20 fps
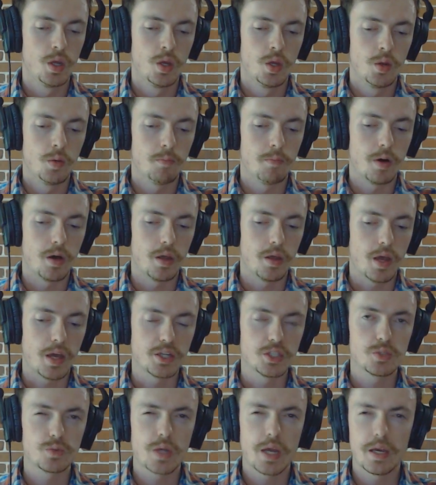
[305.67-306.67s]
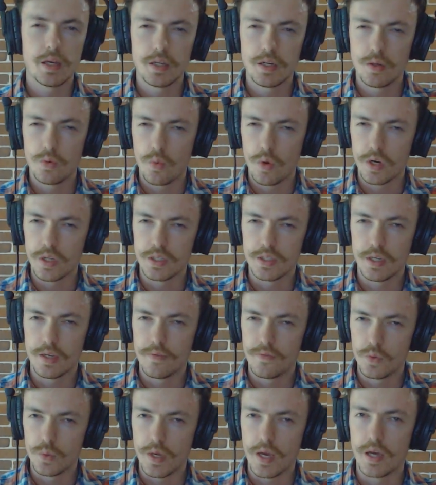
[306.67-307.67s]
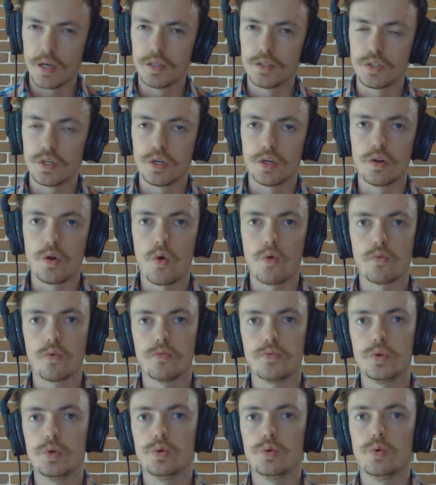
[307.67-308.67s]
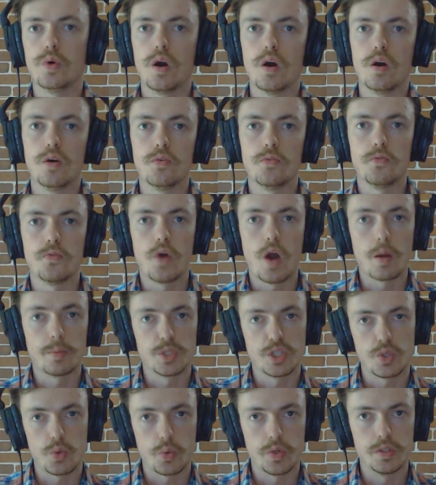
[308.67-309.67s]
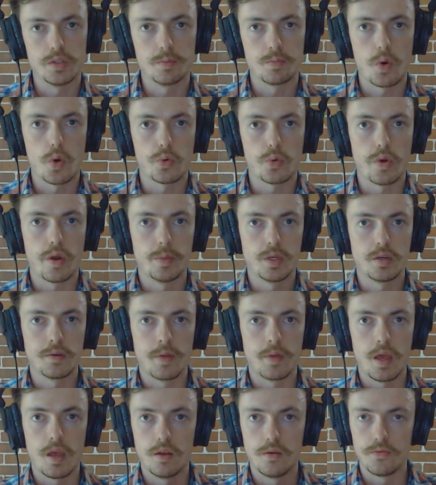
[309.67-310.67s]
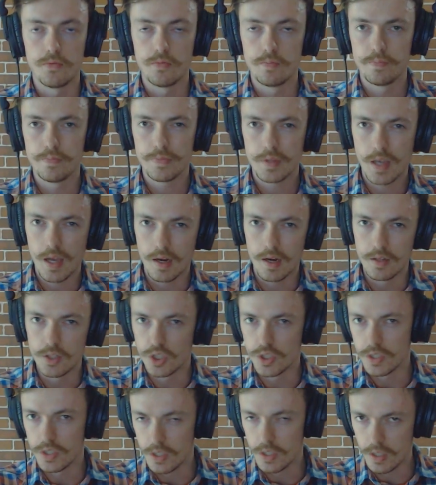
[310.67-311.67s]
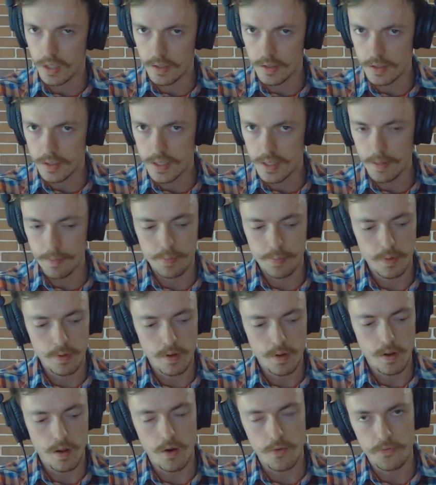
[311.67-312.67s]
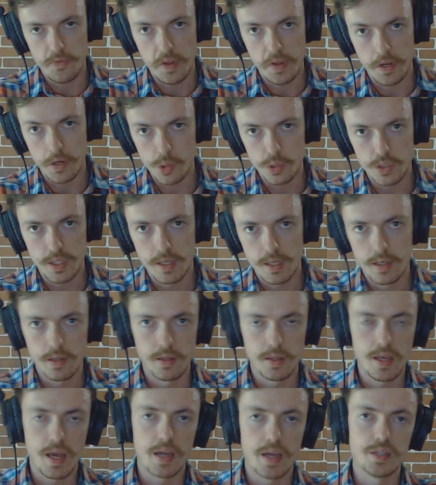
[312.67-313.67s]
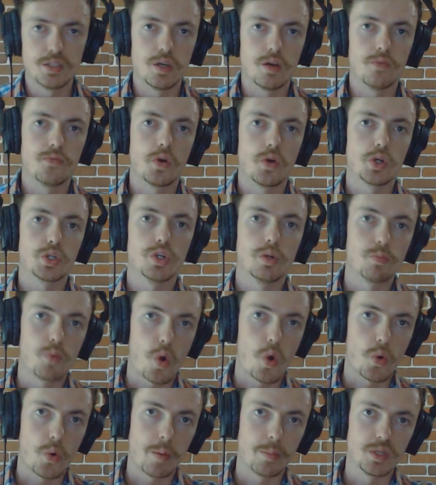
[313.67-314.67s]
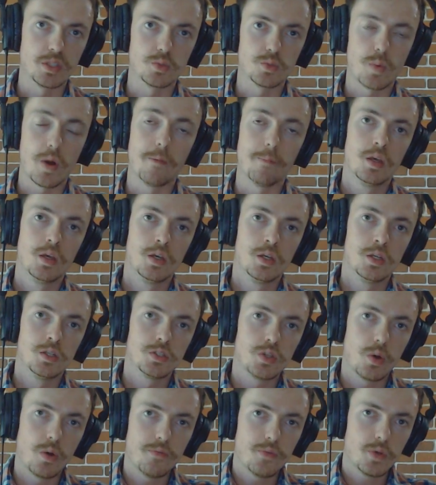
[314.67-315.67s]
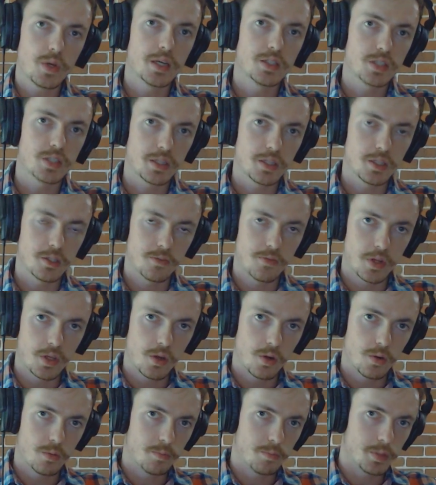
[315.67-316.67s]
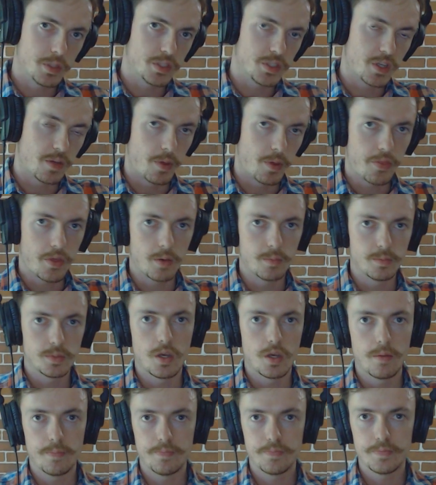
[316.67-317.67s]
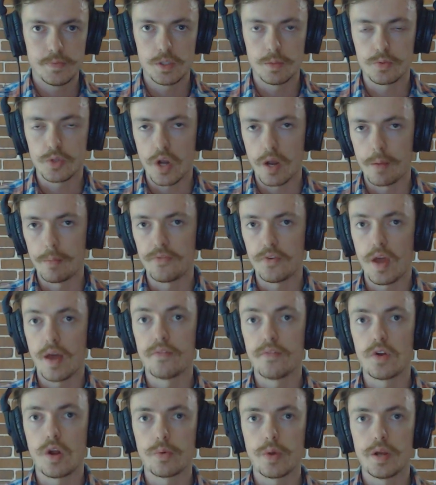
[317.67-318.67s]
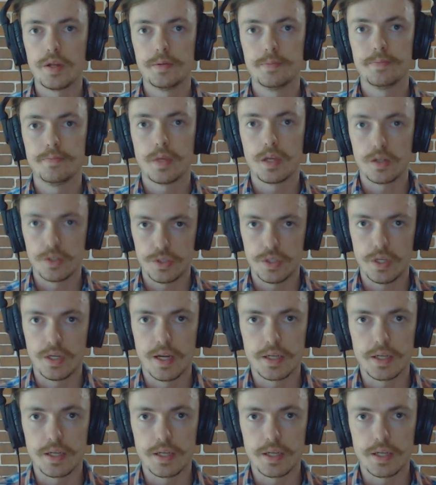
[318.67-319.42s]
But I just kind of wanted to give you guys a good overview of object-oriented programming and kind of just dip our fingers in the idea of functional programming as well. So if you guys like this video, please give me a thumbs up, subscribe if you haven't already, and I'll see you next